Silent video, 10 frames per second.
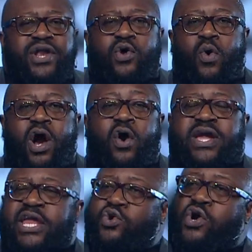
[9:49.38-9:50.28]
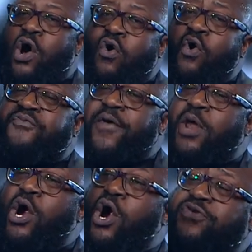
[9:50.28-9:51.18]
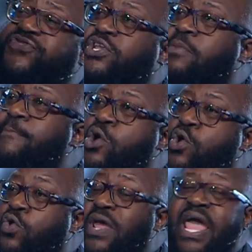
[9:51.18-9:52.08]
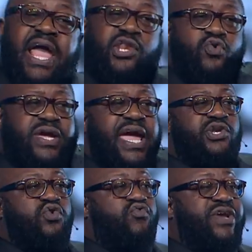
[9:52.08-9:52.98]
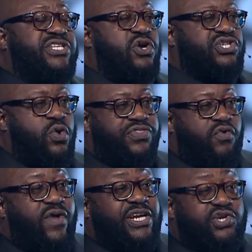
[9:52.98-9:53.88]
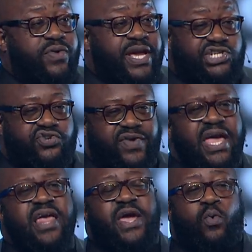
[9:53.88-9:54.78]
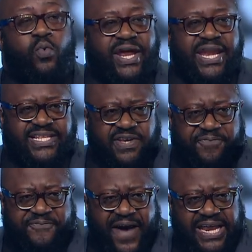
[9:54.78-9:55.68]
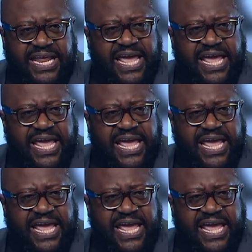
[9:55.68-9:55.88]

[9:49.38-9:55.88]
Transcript: in the world can you go from the earth to the moon and you can't do research on the racial history that we need to fight